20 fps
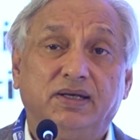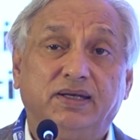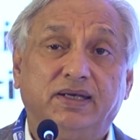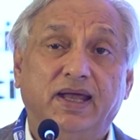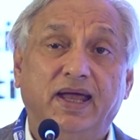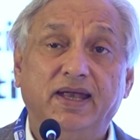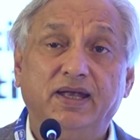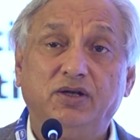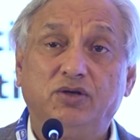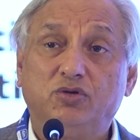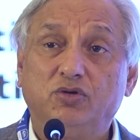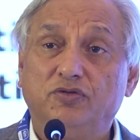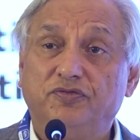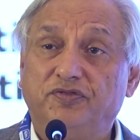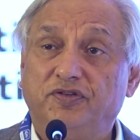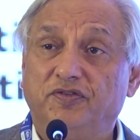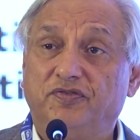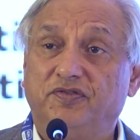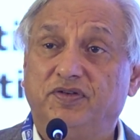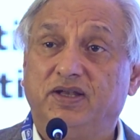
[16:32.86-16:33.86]
10 to
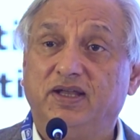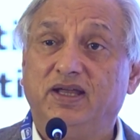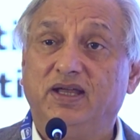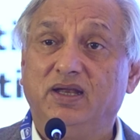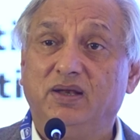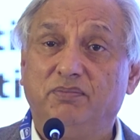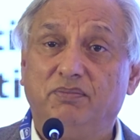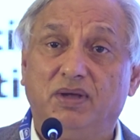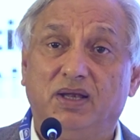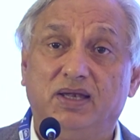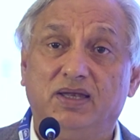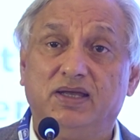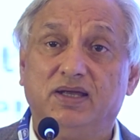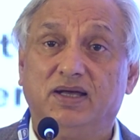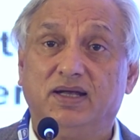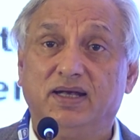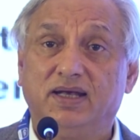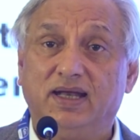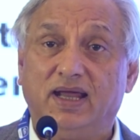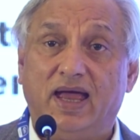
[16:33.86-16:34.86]
15
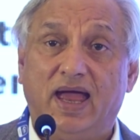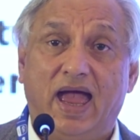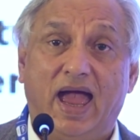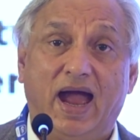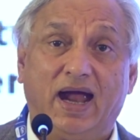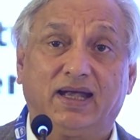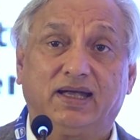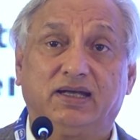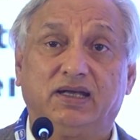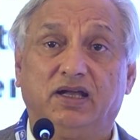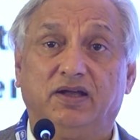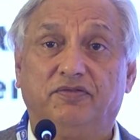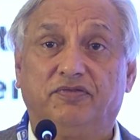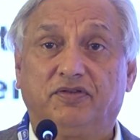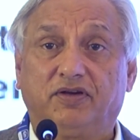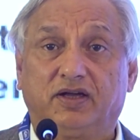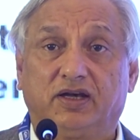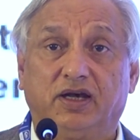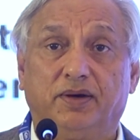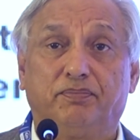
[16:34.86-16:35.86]
million
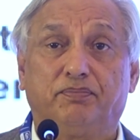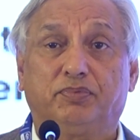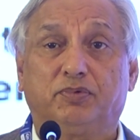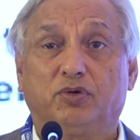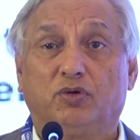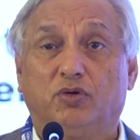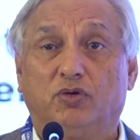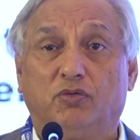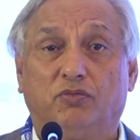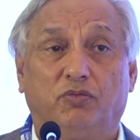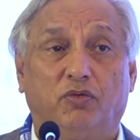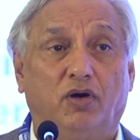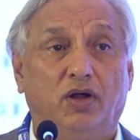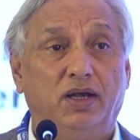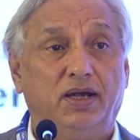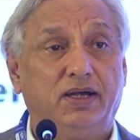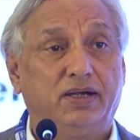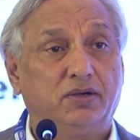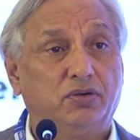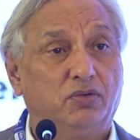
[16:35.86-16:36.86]
active crypto
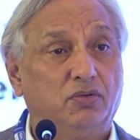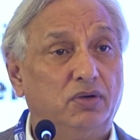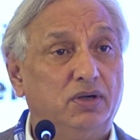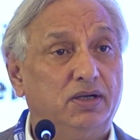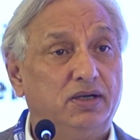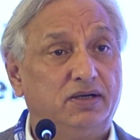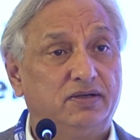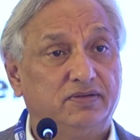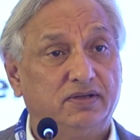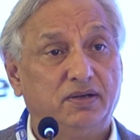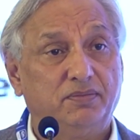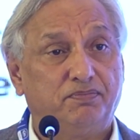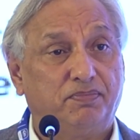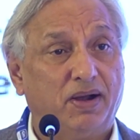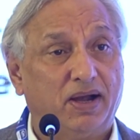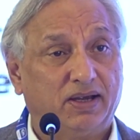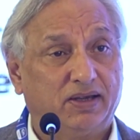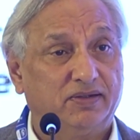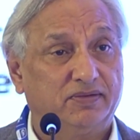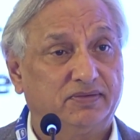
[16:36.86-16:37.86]
wallet holders in
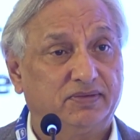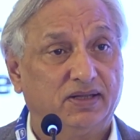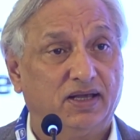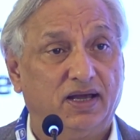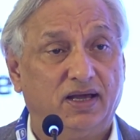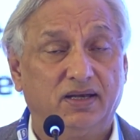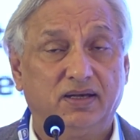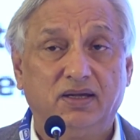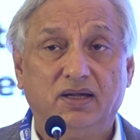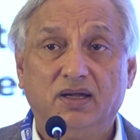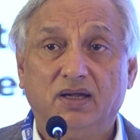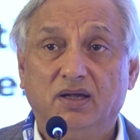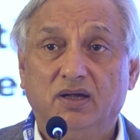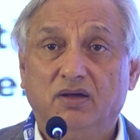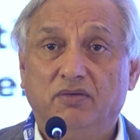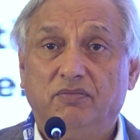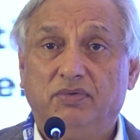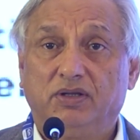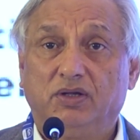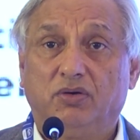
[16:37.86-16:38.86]
Pakistan,
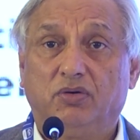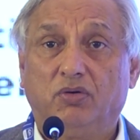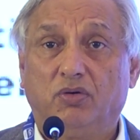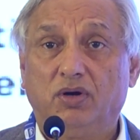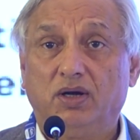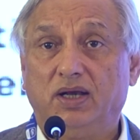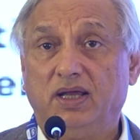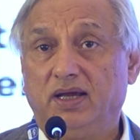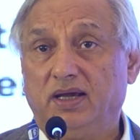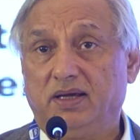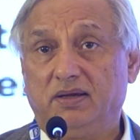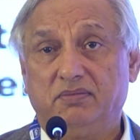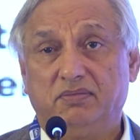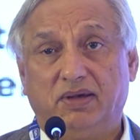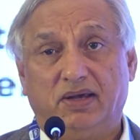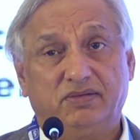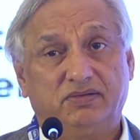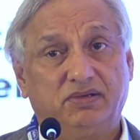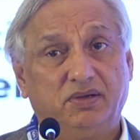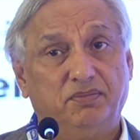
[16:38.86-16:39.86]
with a holding
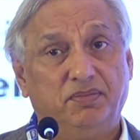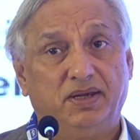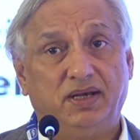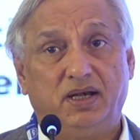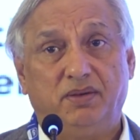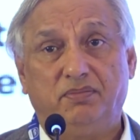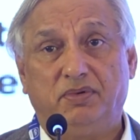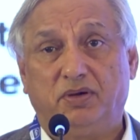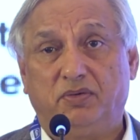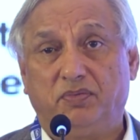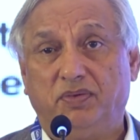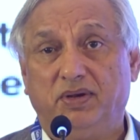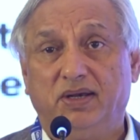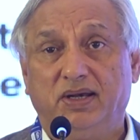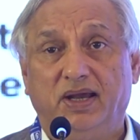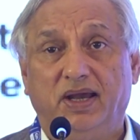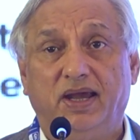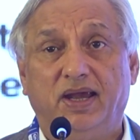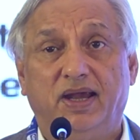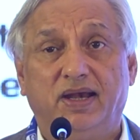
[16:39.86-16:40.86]
estimated
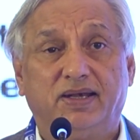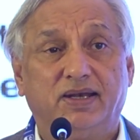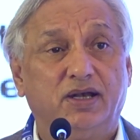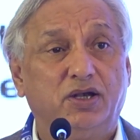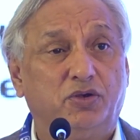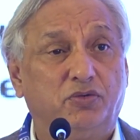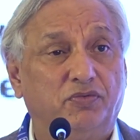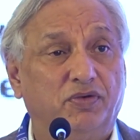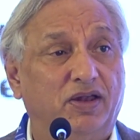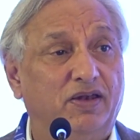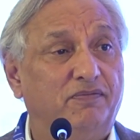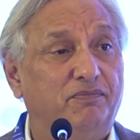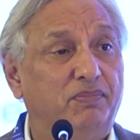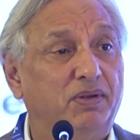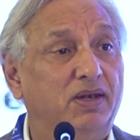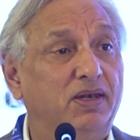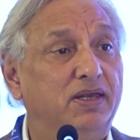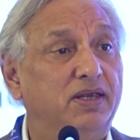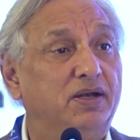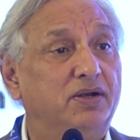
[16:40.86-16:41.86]
between $8 and $12
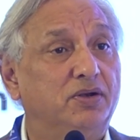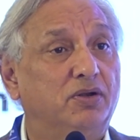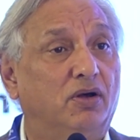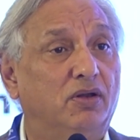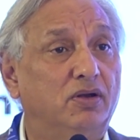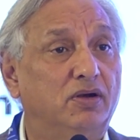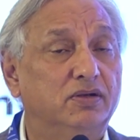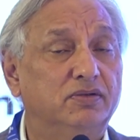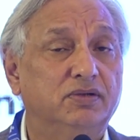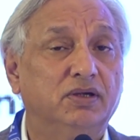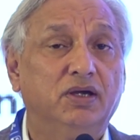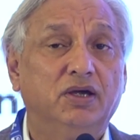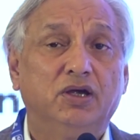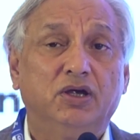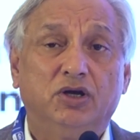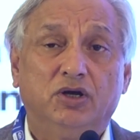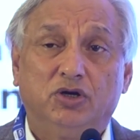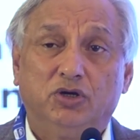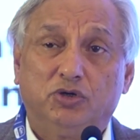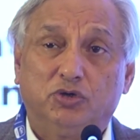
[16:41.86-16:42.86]
billion,
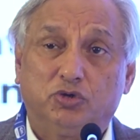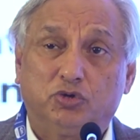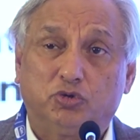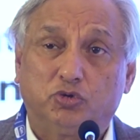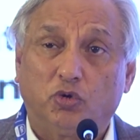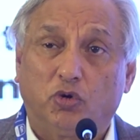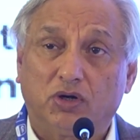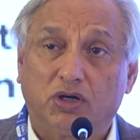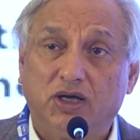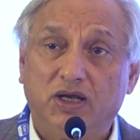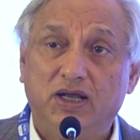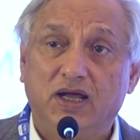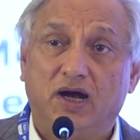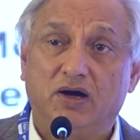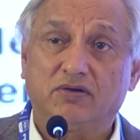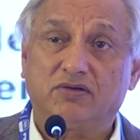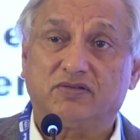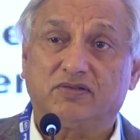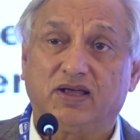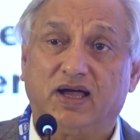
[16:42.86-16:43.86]
totally
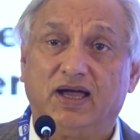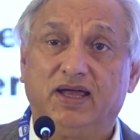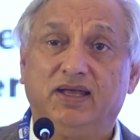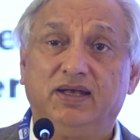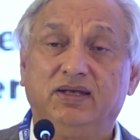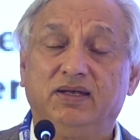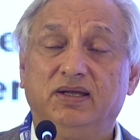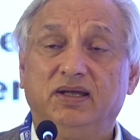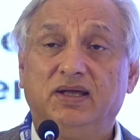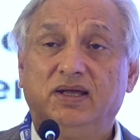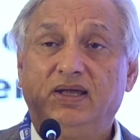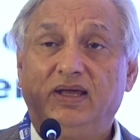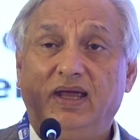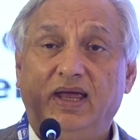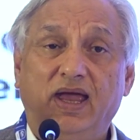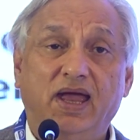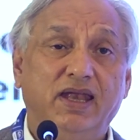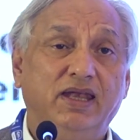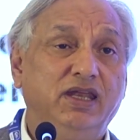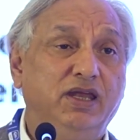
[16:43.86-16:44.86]
outside
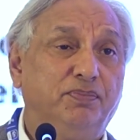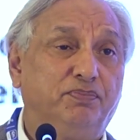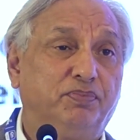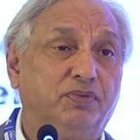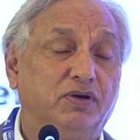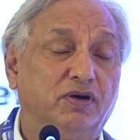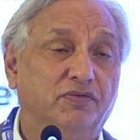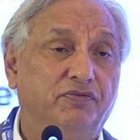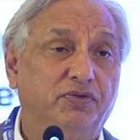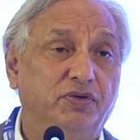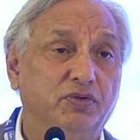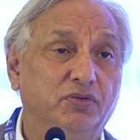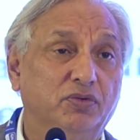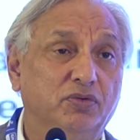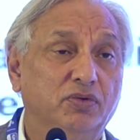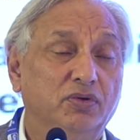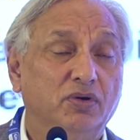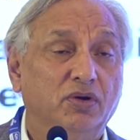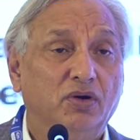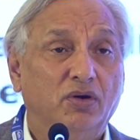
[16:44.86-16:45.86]
any
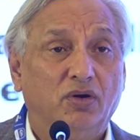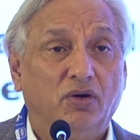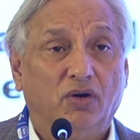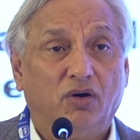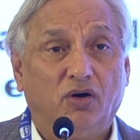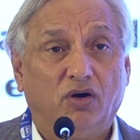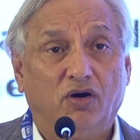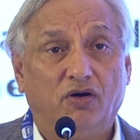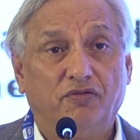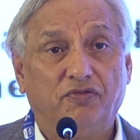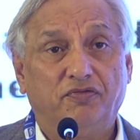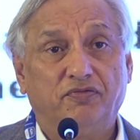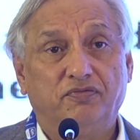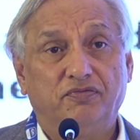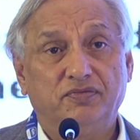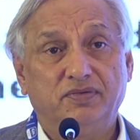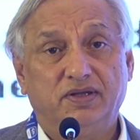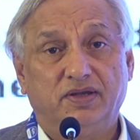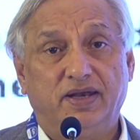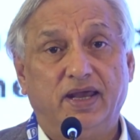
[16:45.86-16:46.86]
purview
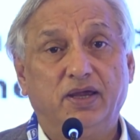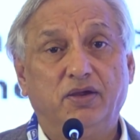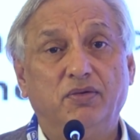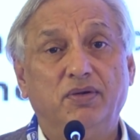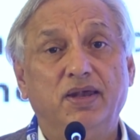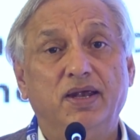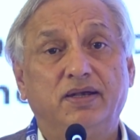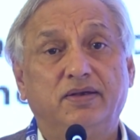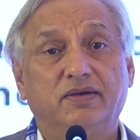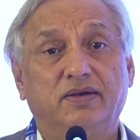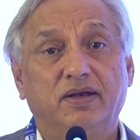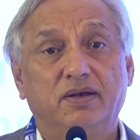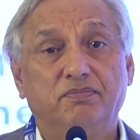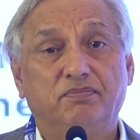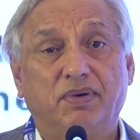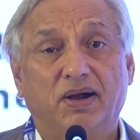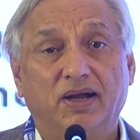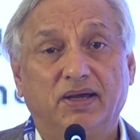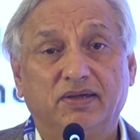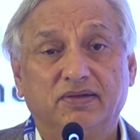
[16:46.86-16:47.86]
of the regulator in
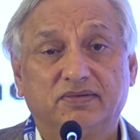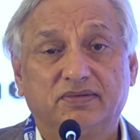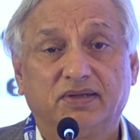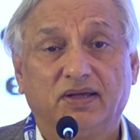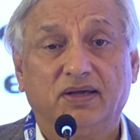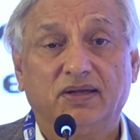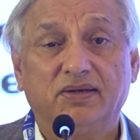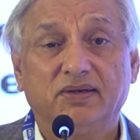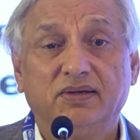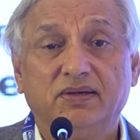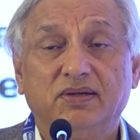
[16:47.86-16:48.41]
Pakistan.